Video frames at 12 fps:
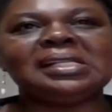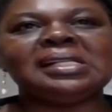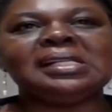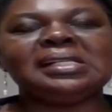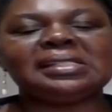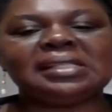
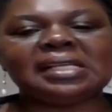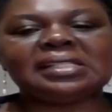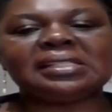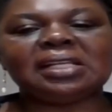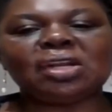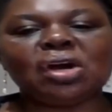It's just
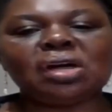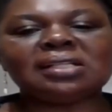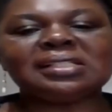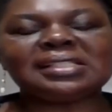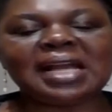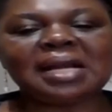the
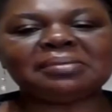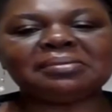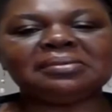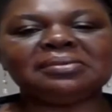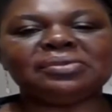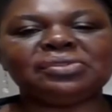
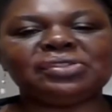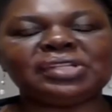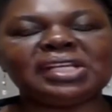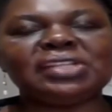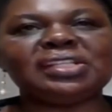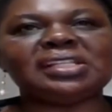long-term
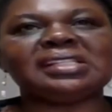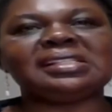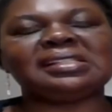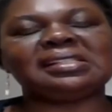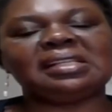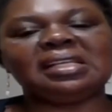
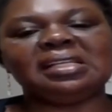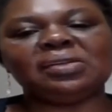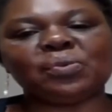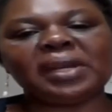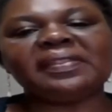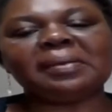changes in
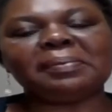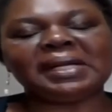weather